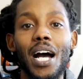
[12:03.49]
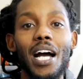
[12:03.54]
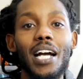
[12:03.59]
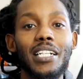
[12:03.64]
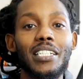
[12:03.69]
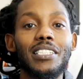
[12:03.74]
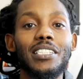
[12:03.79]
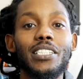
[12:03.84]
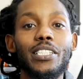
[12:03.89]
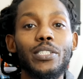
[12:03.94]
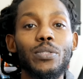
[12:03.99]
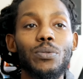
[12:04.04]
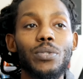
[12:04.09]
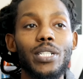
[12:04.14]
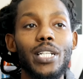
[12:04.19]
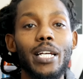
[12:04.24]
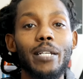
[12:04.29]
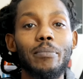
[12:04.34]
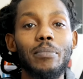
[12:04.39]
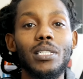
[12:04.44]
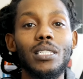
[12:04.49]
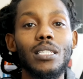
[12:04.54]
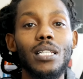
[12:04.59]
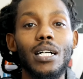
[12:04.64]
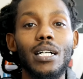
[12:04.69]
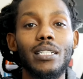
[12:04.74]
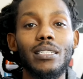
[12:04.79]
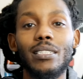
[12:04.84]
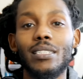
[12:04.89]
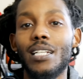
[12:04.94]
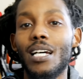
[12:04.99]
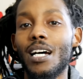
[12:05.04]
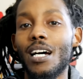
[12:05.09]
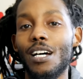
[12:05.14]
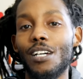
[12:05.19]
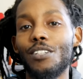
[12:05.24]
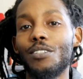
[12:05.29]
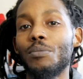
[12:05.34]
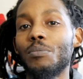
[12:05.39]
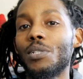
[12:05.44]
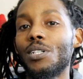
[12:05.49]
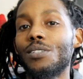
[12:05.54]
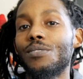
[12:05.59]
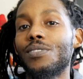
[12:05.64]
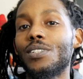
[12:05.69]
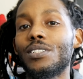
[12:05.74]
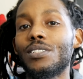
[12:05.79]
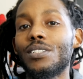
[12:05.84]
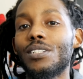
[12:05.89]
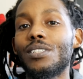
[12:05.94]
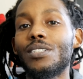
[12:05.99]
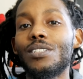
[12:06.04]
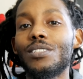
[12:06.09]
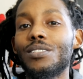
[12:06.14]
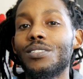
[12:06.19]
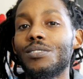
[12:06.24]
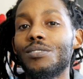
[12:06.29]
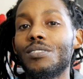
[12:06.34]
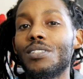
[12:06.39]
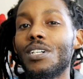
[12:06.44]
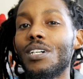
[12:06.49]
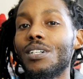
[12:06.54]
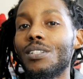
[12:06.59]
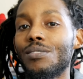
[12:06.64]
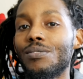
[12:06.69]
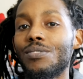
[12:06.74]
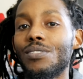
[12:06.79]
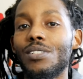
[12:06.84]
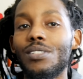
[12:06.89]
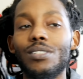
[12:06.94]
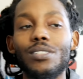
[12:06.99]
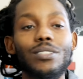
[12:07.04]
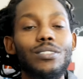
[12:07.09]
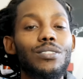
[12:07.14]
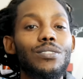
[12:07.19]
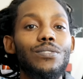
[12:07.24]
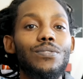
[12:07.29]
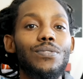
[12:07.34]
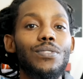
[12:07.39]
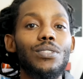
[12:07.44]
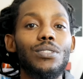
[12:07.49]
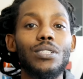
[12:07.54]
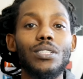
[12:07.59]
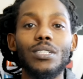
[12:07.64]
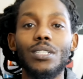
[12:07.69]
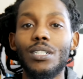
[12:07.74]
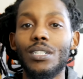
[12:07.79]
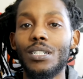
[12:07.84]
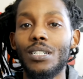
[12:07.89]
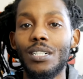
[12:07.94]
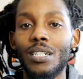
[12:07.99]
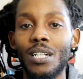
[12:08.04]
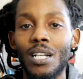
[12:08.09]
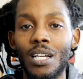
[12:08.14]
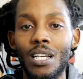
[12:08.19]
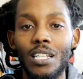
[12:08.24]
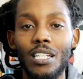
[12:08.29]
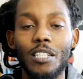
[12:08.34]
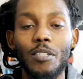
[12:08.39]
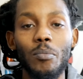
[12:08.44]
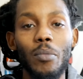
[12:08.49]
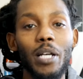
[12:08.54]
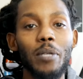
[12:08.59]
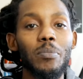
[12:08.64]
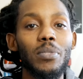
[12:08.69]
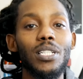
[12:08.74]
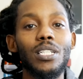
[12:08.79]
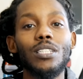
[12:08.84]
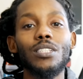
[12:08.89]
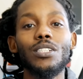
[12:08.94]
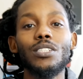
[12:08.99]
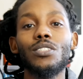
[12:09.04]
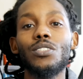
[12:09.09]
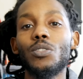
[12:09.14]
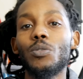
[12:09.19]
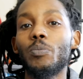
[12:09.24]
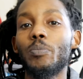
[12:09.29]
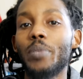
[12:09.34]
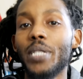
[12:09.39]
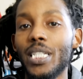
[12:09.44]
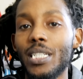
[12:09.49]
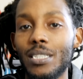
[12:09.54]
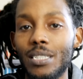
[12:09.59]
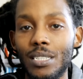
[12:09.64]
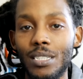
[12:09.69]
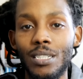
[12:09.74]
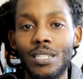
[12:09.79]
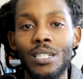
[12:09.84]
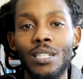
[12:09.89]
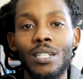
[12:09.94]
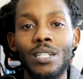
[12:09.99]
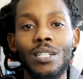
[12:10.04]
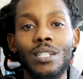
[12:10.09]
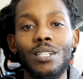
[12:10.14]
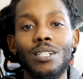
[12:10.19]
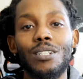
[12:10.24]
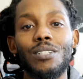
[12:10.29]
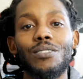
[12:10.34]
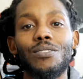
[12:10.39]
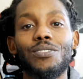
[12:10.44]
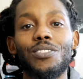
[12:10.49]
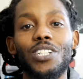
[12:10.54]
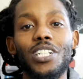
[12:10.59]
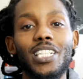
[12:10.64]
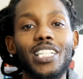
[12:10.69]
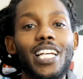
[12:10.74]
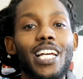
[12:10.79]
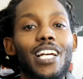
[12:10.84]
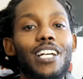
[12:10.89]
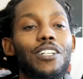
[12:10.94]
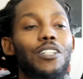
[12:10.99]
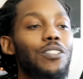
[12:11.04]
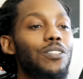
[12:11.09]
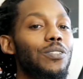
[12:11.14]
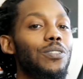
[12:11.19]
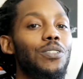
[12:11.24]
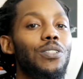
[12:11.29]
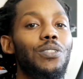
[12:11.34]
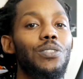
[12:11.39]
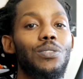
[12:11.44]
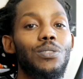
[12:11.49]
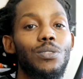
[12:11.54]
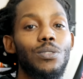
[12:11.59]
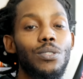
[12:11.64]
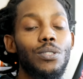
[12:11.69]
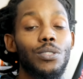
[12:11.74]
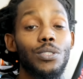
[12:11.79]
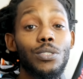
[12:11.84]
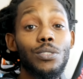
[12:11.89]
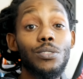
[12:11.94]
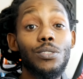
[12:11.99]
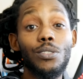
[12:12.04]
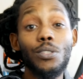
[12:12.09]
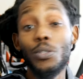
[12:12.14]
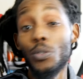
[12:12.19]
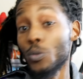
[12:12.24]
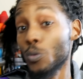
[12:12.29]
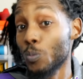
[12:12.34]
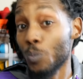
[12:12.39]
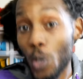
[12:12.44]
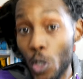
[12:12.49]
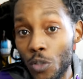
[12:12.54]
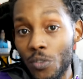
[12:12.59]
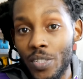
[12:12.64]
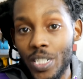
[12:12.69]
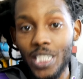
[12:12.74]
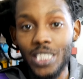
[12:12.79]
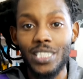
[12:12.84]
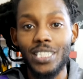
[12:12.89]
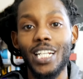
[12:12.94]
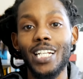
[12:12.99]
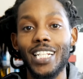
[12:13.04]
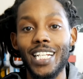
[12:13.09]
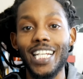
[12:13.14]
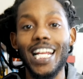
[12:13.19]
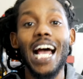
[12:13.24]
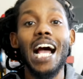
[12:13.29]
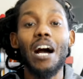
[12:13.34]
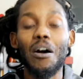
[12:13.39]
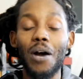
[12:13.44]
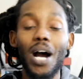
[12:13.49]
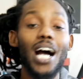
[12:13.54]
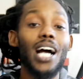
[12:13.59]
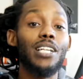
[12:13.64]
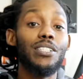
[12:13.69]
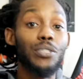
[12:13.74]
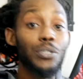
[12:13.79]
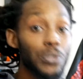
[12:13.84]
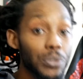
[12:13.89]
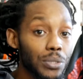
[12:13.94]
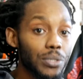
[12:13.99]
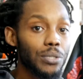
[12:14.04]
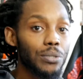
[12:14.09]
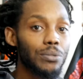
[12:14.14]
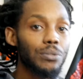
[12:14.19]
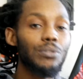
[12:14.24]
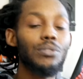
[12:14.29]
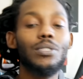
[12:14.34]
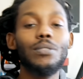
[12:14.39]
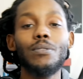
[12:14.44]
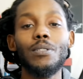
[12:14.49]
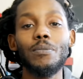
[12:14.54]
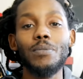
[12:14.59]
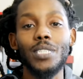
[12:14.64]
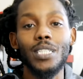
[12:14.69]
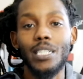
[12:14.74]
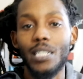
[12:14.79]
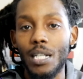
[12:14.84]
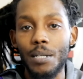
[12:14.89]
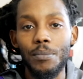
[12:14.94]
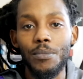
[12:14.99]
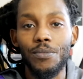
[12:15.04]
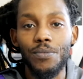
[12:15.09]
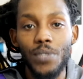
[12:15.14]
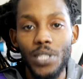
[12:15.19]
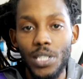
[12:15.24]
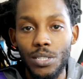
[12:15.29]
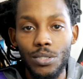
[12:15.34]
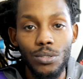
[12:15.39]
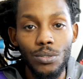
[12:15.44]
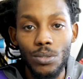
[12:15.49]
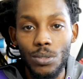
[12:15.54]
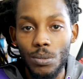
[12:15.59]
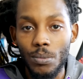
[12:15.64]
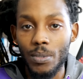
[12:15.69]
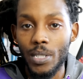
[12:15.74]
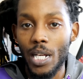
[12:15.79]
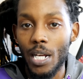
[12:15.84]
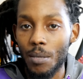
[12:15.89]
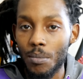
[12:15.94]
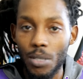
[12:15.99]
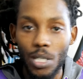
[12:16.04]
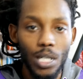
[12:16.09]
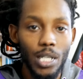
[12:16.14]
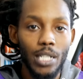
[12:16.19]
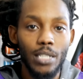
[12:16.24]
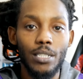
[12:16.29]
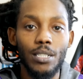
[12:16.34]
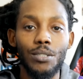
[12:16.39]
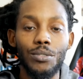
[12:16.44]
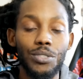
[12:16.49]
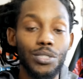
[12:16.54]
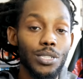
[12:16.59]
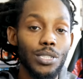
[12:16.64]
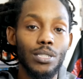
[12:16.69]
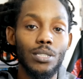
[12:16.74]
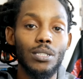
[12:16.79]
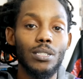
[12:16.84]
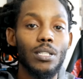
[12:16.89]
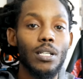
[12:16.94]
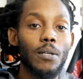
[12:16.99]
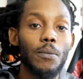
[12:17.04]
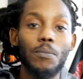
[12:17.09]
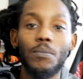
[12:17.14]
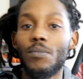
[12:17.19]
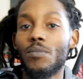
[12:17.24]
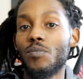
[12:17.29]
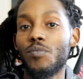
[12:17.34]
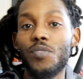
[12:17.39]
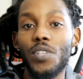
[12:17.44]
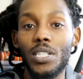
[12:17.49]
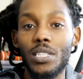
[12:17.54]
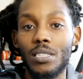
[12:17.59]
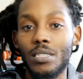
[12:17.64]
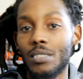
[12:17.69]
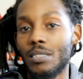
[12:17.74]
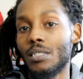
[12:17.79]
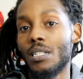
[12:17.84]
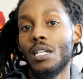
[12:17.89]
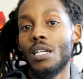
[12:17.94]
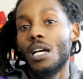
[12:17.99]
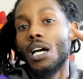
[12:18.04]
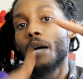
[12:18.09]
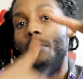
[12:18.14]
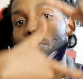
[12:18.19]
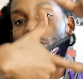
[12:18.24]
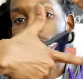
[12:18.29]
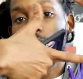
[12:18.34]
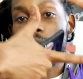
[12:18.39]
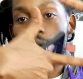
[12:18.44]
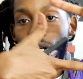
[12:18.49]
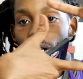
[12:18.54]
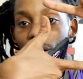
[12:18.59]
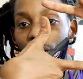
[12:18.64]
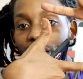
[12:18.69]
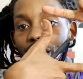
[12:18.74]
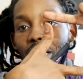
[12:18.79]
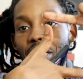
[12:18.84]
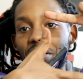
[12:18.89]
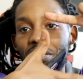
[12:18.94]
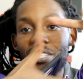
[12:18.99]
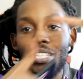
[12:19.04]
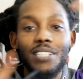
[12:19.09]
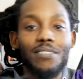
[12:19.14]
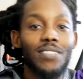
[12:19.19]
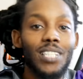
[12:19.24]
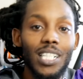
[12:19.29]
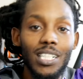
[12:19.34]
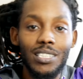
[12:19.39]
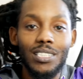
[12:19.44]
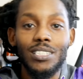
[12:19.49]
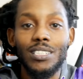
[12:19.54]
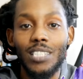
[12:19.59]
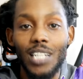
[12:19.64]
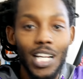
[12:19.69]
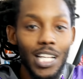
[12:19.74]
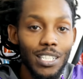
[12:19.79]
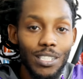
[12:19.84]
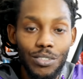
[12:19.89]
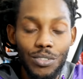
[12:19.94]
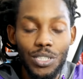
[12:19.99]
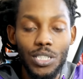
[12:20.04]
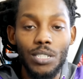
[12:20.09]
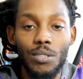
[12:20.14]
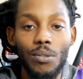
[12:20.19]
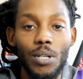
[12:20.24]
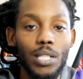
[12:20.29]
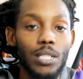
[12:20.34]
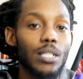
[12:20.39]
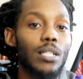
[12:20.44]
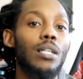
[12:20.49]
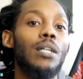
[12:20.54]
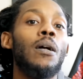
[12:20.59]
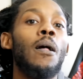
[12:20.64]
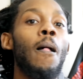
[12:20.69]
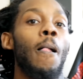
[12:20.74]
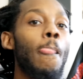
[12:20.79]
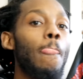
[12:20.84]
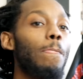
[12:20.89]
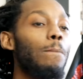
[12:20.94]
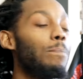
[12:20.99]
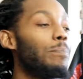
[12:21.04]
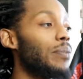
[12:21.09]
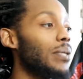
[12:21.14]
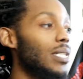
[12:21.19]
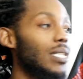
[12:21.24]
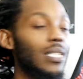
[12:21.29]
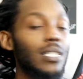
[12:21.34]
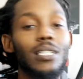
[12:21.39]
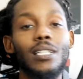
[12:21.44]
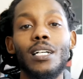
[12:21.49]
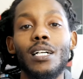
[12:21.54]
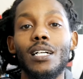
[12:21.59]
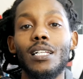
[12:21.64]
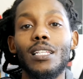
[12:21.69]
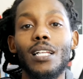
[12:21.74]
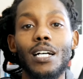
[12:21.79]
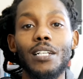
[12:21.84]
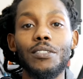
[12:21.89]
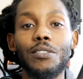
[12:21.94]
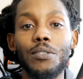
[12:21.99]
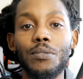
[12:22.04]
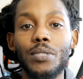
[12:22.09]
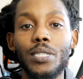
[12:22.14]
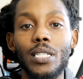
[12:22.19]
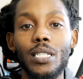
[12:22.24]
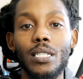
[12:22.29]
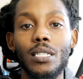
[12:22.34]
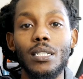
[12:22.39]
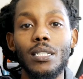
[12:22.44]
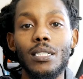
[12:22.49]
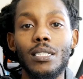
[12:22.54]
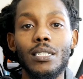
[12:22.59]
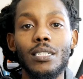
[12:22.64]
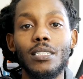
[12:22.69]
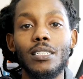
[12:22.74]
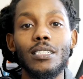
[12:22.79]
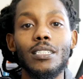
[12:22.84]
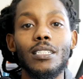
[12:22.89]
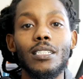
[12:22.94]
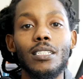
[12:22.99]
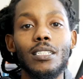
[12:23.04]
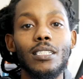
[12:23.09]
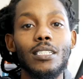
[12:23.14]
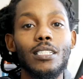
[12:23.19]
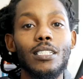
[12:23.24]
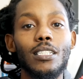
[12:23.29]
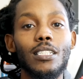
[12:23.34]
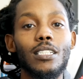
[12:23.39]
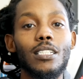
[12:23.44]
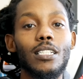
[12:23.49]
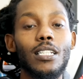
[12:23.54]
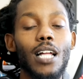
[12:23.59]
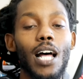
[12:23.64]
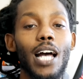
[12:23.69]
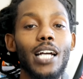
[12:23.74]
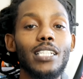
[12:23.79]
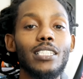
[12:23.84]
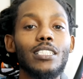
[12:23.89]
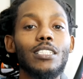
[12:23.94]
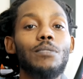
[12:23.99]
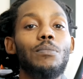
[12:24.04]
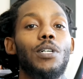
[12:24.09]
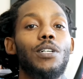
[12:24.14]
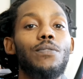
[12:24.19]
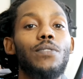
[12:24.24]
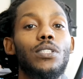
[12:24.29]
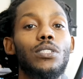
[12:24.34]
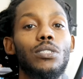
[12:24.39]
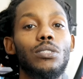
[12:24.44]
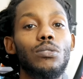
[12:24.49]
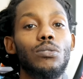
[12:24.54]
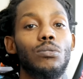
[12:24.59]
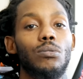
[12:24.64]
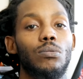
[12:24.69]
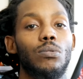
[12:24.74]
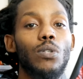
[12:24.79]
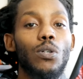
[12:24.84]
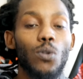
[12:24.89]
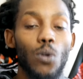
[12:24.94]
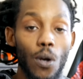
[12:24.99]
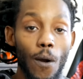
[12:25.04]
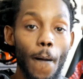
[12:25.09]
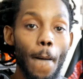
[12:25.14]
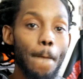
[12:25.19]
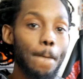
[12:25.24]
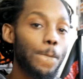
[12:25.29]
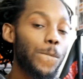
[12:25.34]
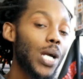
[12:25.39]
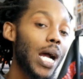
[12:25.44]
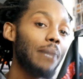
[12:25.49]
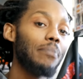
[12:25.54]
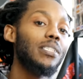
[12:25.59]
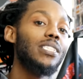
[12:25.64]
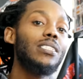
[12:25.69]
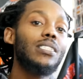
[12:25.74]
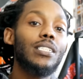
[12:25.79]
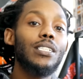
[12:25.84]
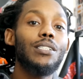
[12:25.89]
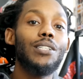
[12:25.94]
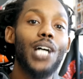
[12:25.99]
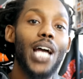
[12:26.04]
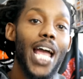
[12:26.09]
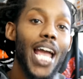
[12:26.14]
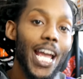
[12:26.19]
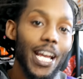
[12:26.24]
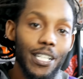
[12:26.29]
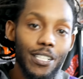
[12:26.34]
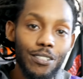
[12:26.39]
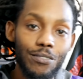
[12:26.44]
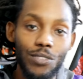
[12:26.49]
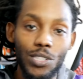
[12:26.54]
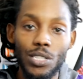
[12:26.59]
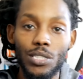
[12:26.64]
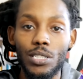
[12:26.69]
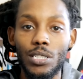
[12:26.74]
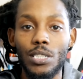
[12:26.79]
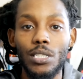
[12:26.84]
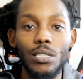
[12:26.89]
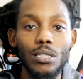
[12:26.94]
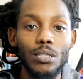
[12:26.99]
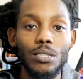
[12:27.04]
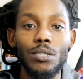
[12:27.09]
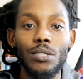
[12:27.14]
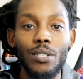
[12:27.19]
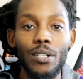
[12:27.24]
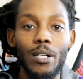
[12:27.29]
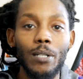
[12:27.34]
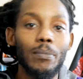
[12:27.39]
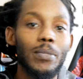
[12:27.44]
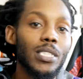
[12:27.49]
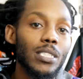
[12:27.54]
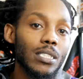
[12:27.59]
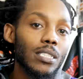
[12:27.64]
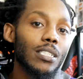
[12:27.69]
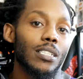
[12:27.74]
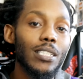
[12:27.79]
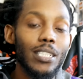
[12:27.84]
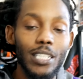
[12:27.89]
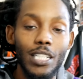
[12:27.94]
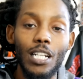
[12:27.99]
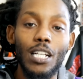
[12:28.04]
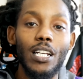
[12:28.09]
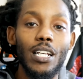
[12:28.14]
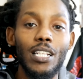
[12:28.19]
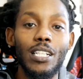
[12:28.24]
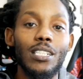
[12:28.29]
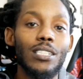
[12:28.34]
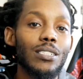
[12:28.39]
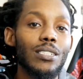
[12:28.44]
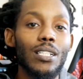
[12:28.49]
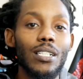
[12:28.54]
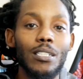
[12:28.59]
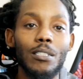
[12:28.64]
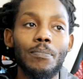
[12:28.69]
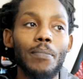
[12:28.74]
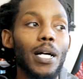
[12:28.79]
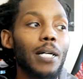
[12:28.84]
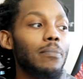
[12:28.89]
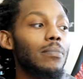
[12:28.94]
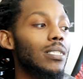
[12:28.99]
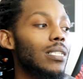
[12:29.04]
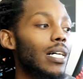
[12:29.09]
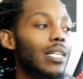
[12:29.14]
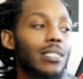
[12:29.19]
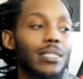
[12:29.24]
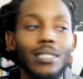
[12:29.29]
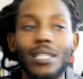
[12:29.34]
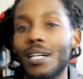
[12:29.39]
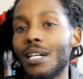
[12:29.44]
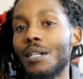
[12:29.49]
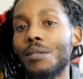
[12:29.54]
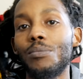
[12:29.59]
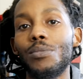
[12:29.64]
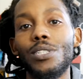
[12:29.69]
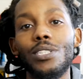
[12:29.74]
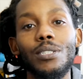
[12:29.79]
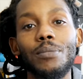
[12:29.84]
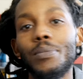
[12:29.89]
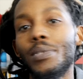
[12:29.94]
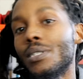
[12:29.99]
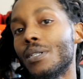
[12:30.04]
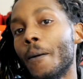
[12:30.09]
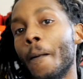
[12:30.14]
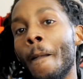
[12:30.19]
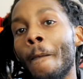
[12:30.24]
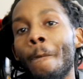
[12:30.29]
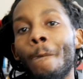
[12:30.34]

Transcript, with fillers: I can see what they be like, nah, them motherfuckers a little too colorful, a little too fruity, or it may be a little too busy for a cat who who who who moving and shaking how I used to. You see what I'm saying? I'm a fucking YouTuber now, bro. I ain't on shit. I'm fucking I'm a square. L7 like shit. I ain't on shit right now. But like you know what I'm saying? I can see motherfuckers who who are probably still active or still, you know what I mean, still getting their hands dirty might be like, nah bro, them a